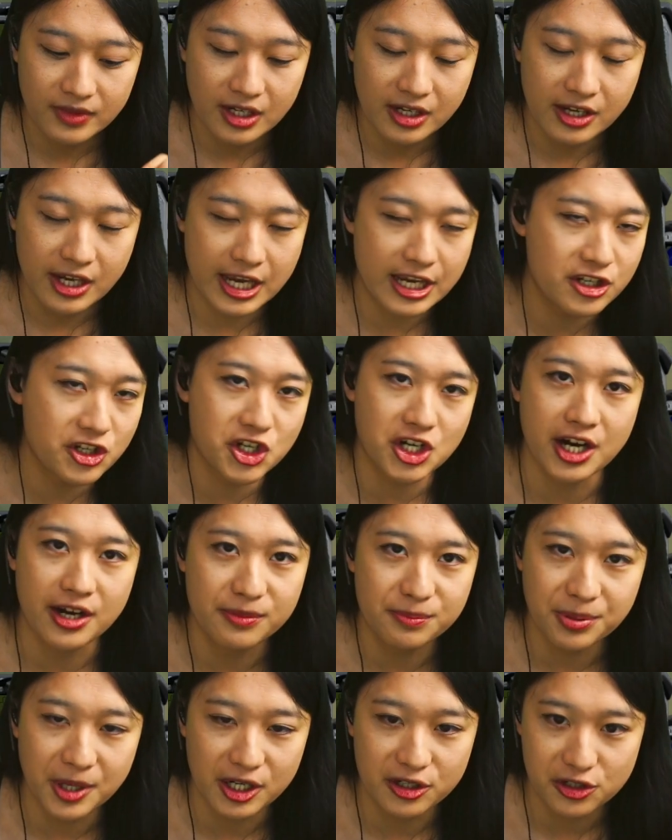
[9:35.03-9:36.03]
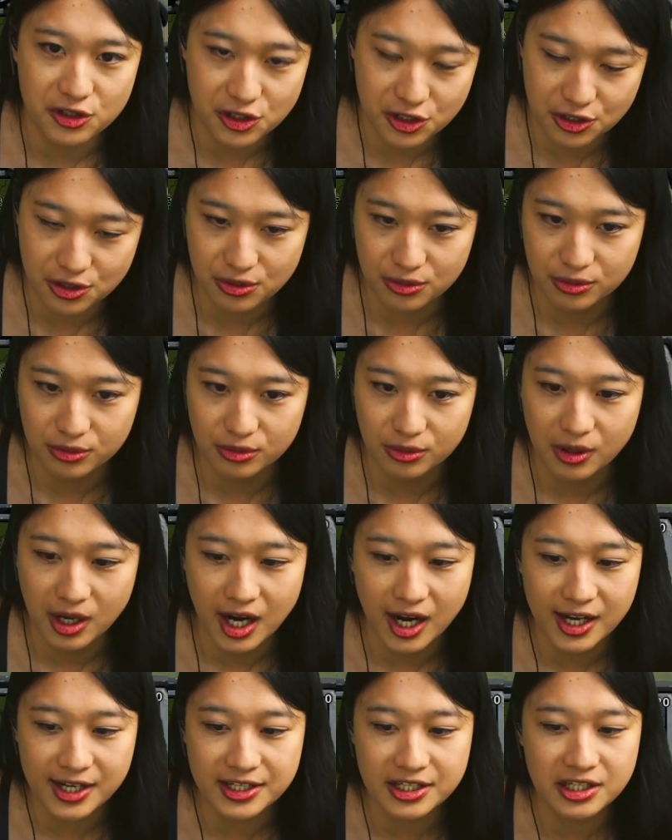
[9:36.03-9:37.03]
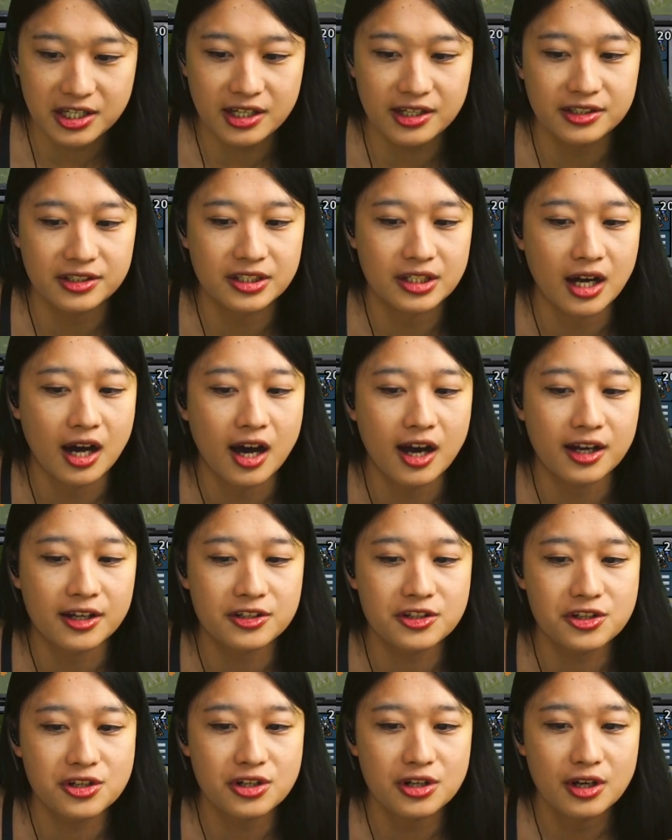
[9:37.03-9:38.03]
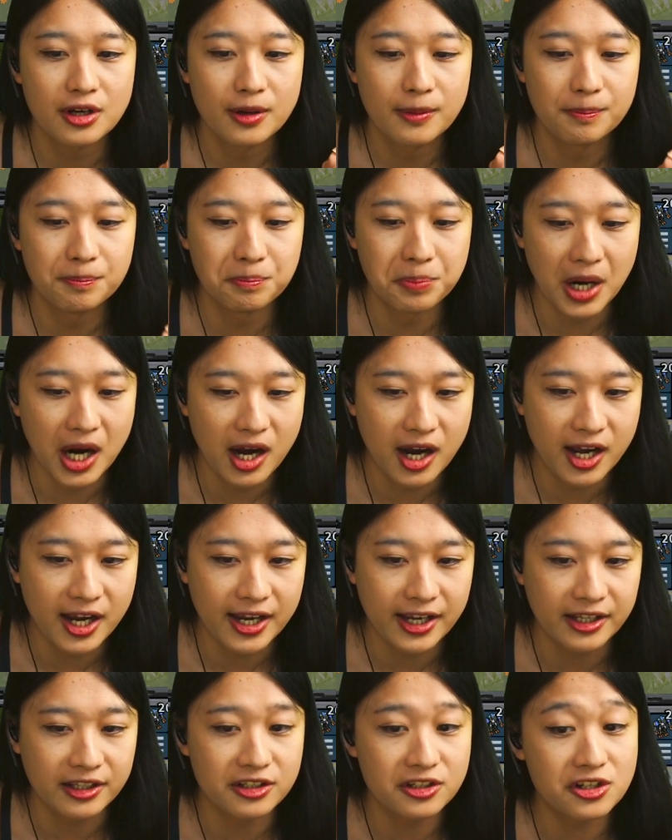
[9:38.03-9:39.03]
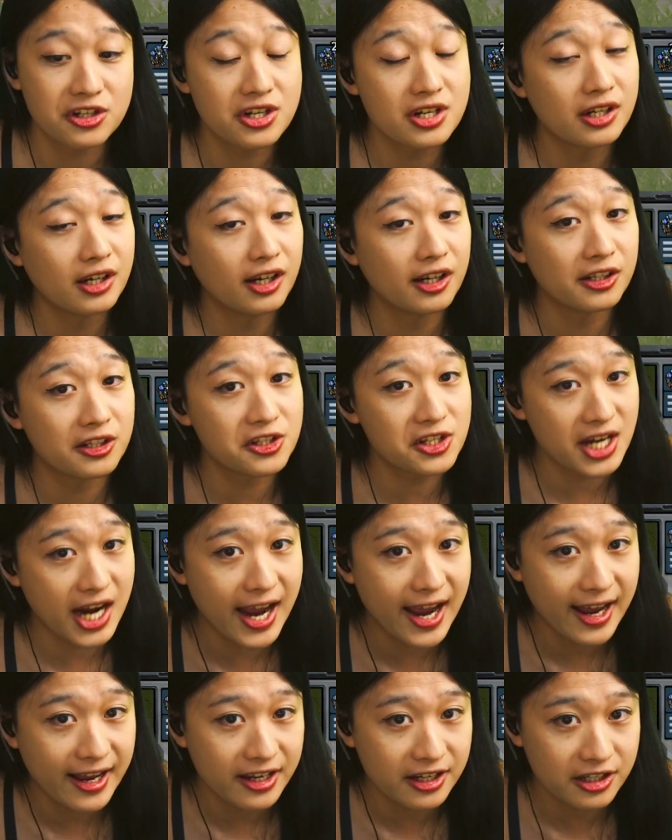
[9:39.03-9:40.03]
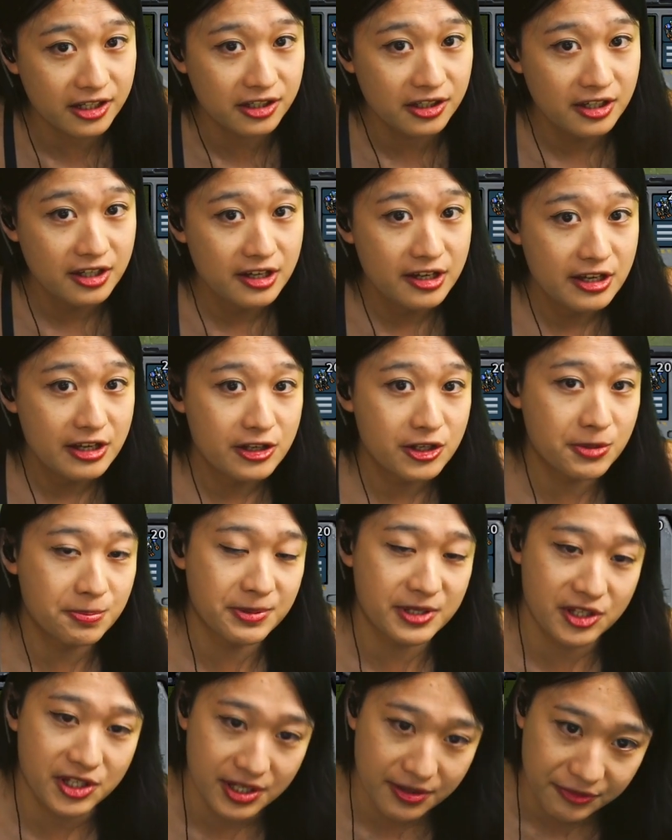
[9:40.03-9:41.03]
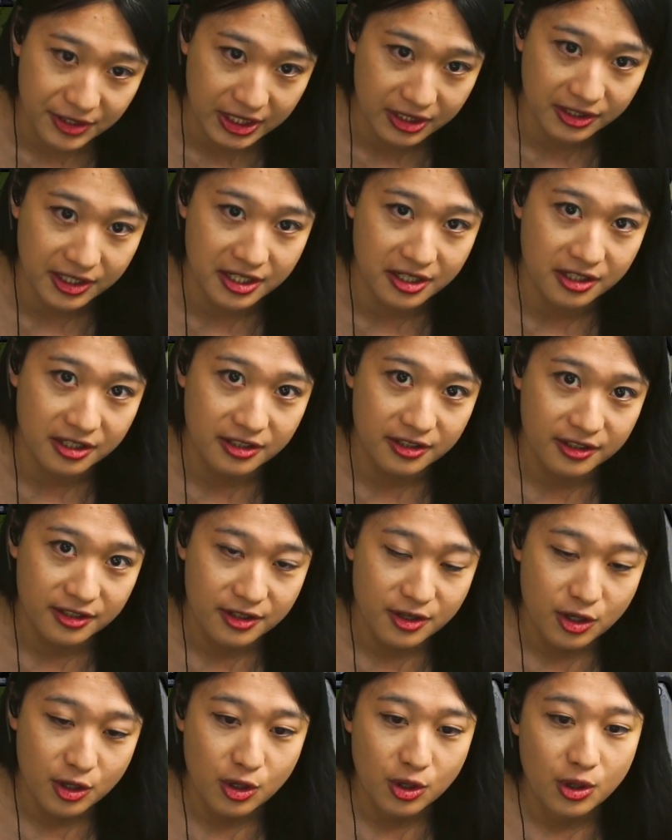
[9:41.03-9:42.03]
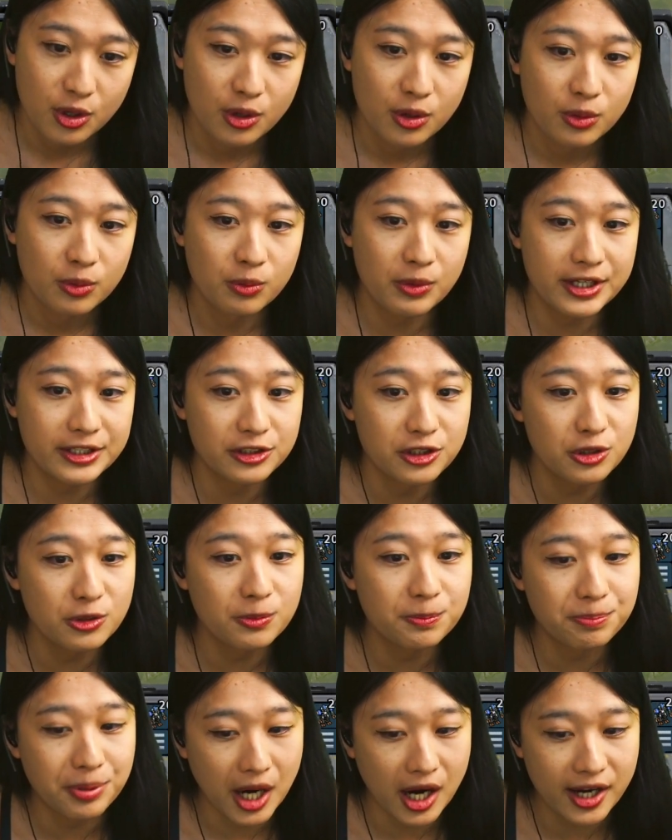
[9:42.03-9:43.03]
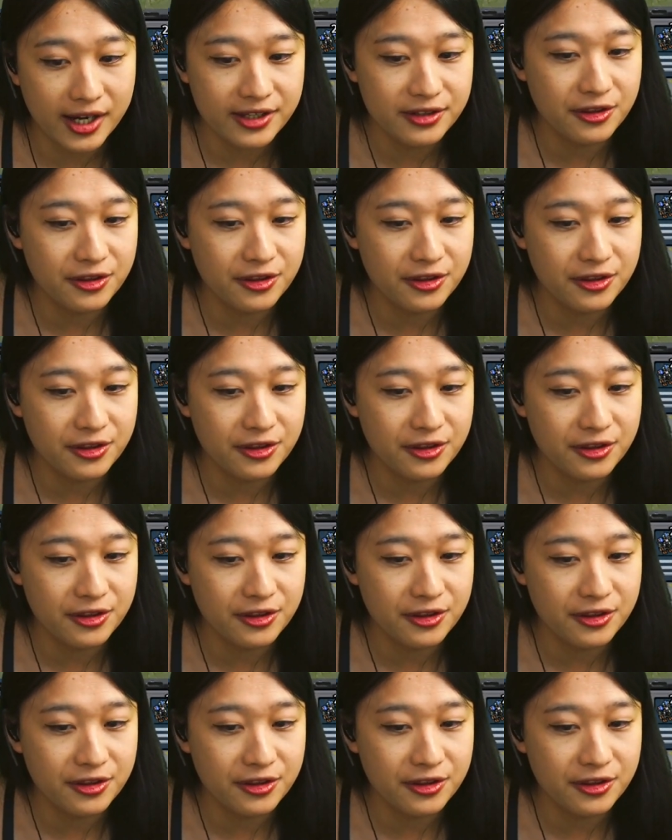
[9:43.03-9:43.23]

Age of Empires 2, I cannot bind attack specifically. When you bind